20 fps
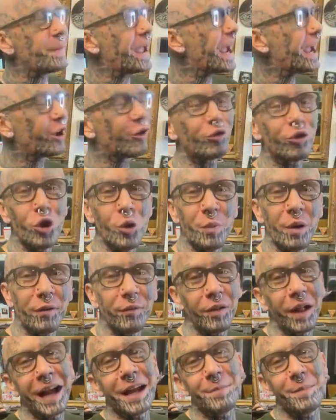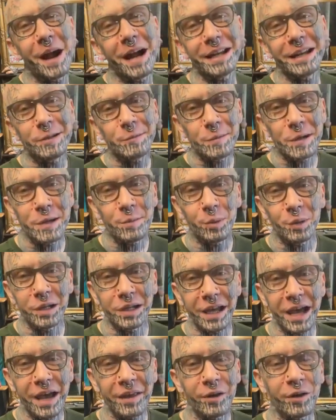a group of like-minded people
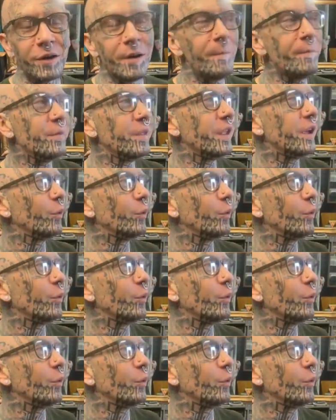together